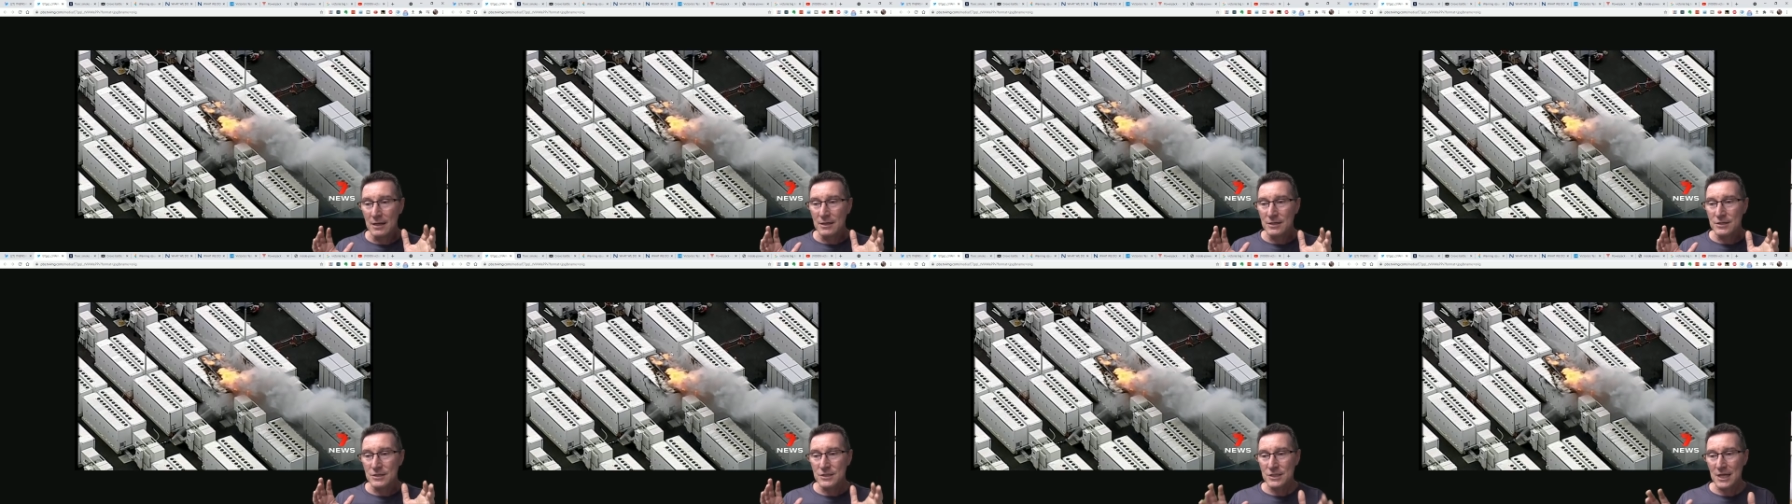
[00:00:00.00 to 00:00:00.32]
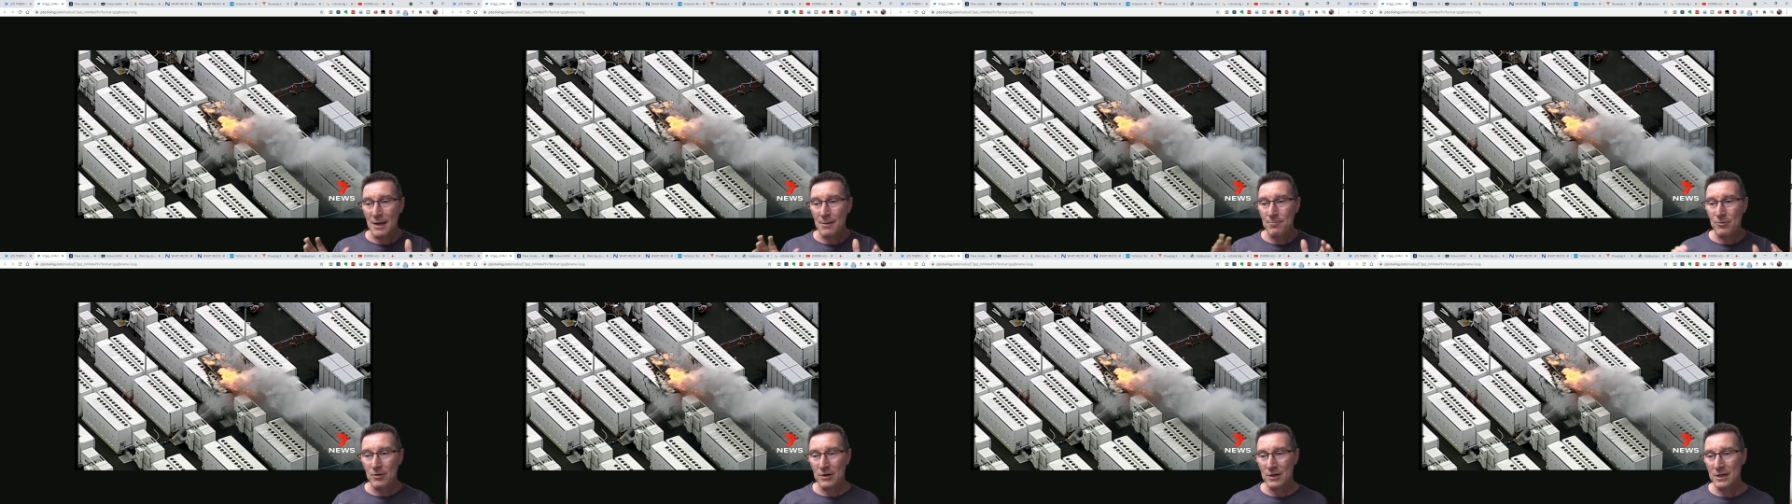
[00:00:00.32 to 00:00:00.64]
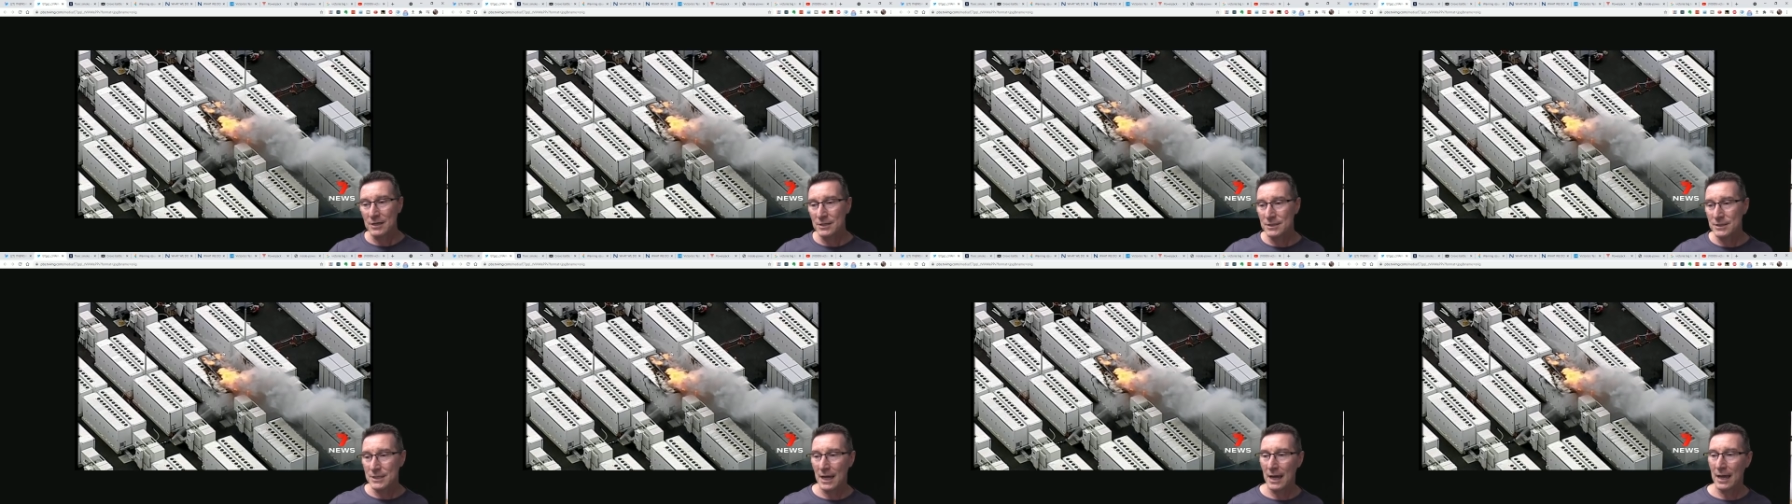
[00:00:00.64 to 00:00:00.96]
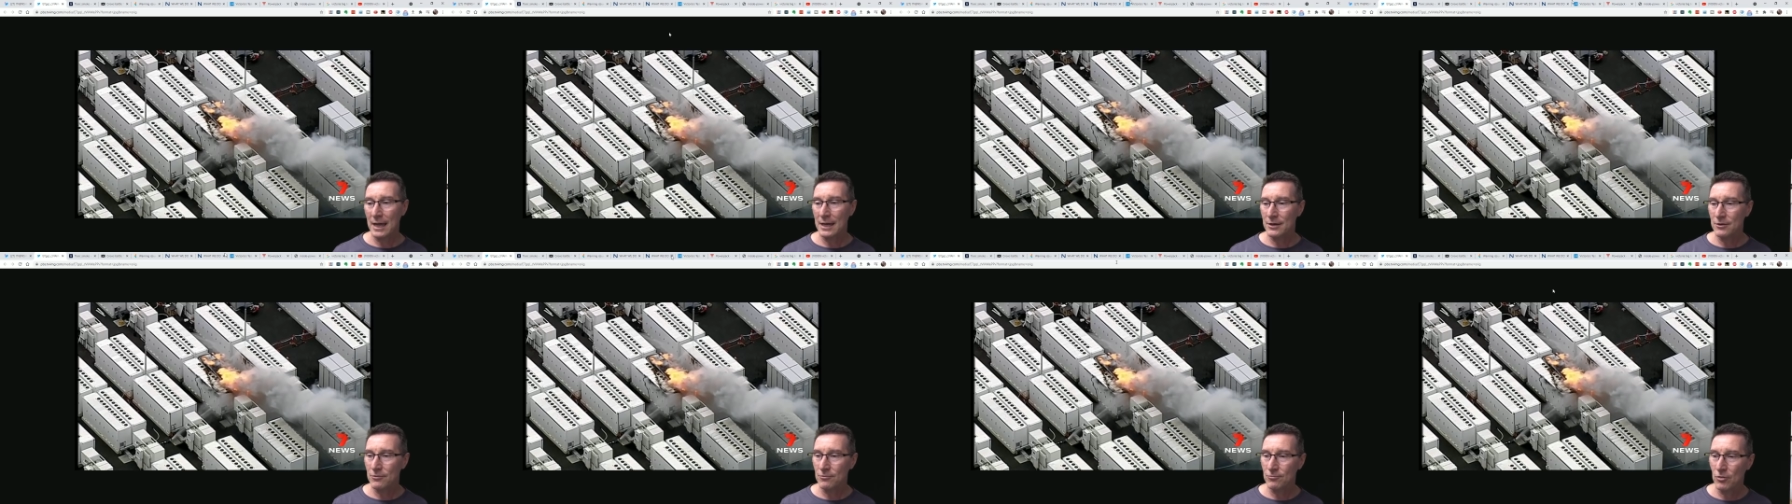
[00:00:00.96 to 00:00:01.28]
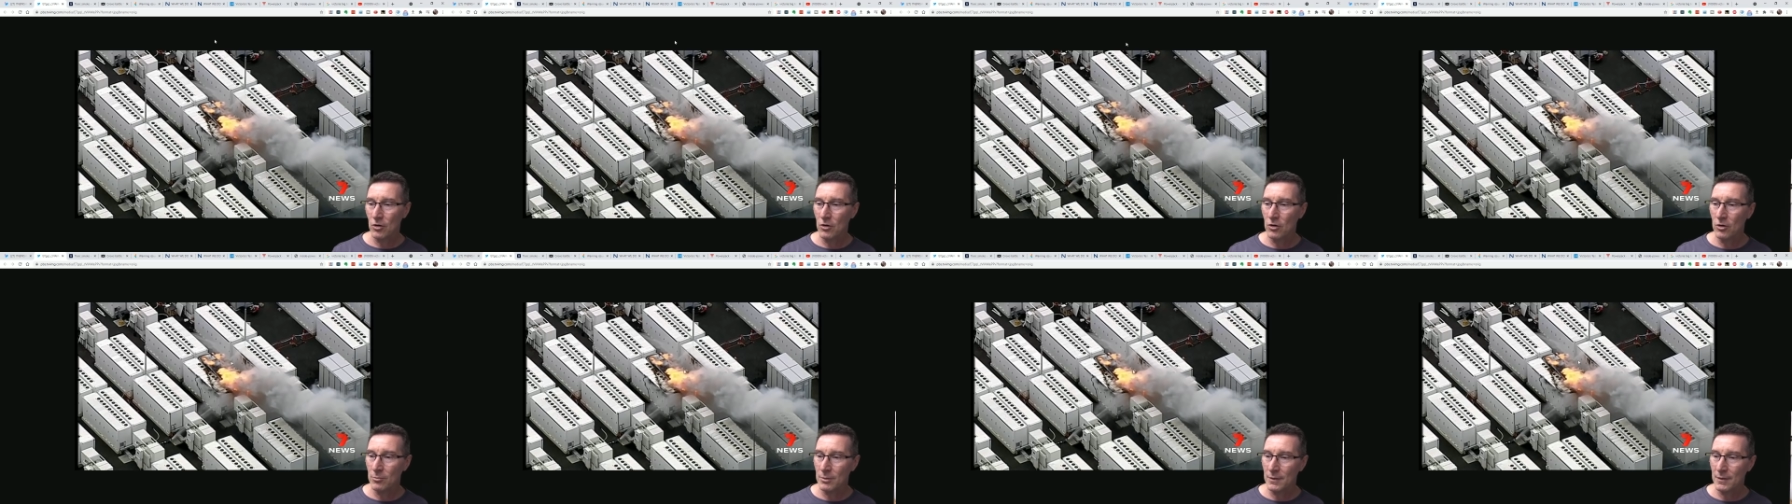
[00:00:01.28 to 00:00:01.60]
separate contained
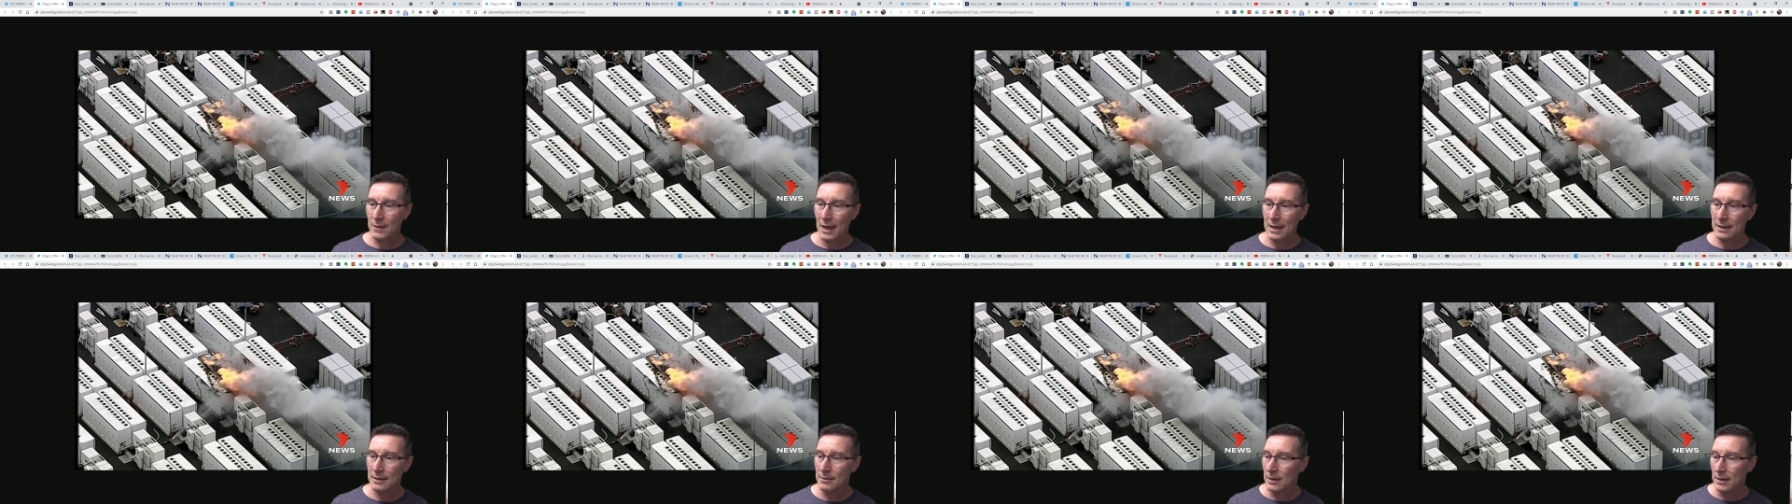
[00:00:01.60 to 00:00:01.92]
room, and they